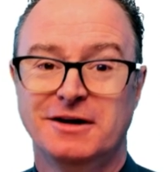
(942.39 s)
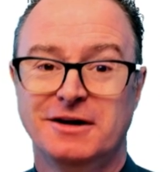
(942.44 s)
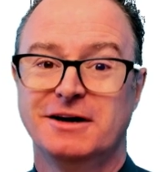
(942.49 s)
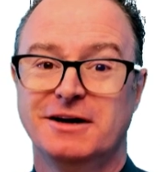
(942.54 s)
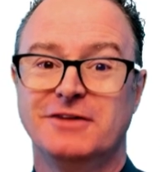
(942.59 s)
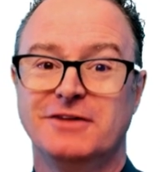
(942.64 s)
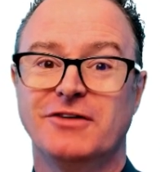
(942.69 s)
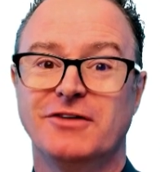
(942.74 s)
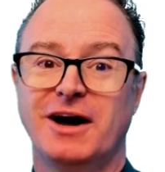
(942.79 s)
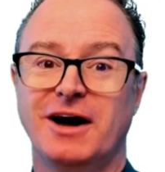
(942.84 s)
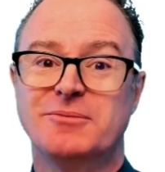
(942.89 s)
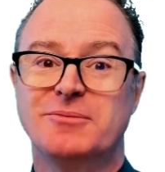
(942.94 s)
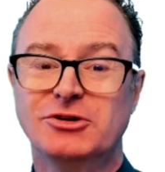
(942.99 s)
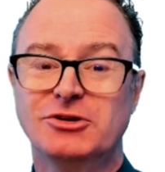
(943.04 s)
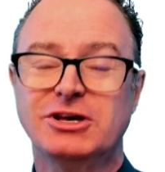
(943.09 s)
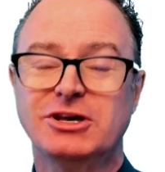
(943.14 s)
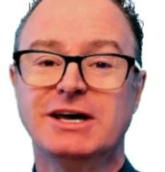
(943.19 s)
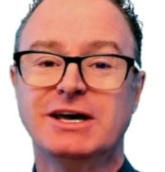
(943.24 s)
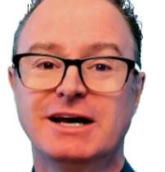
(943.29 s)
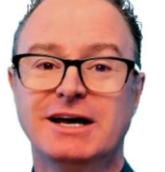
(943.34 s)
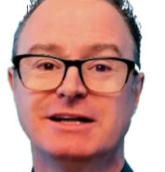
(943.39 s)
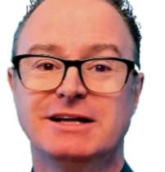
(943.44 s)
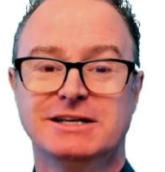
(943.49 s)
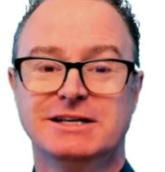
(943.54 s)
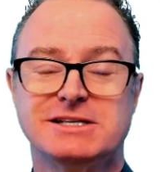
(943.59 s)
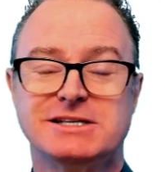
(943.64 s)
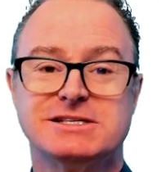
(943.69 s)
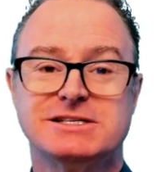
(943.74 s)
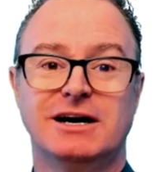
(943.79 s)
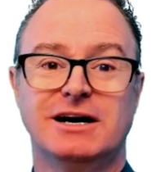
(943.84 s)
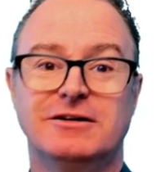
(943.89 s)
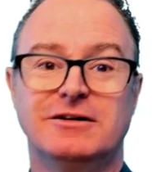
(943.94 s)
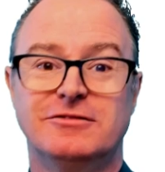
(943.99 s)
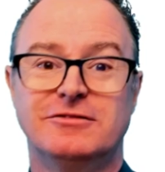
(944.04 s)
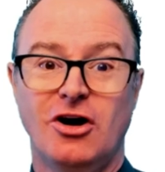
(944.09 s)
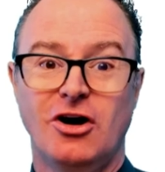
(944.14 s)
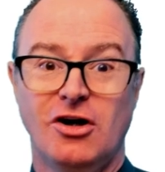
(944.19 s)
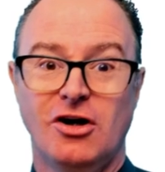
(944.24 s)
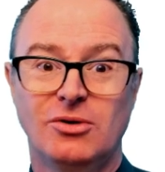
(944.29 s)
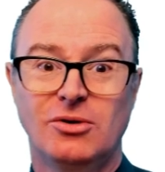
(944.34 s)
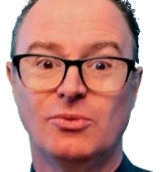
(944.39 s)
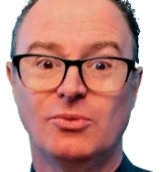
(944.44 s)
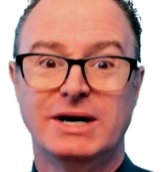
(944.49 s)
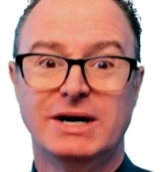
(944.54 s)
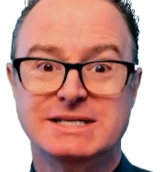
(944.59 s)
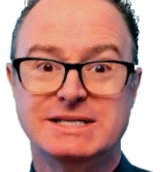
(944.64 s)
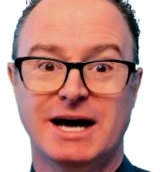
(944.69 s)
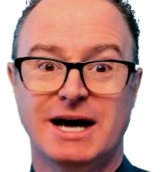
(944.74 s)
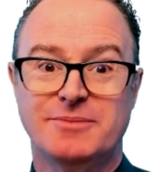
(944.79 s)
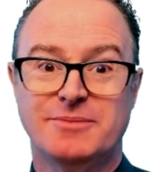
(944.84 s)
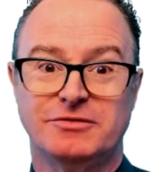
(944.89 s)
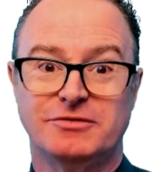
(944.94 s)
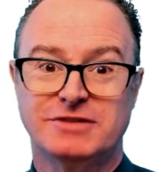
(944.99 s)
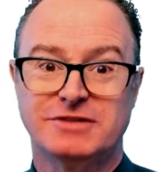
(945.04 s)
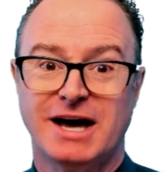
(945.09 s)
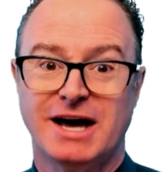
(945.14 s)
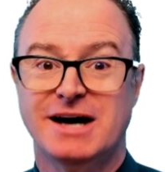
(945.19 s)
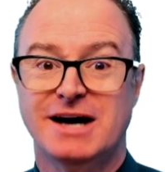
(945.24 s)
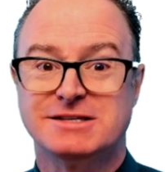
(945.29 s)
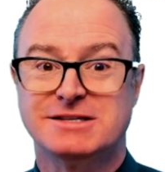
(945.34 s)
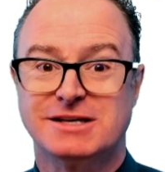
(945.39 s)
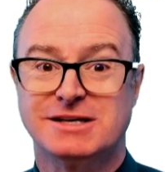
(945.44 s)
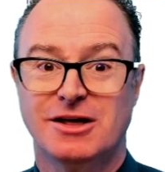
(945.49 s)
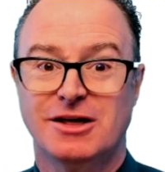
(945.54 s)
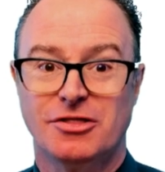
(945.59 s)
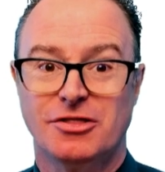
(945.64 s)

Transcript: If I'm looking at a list of all one type of task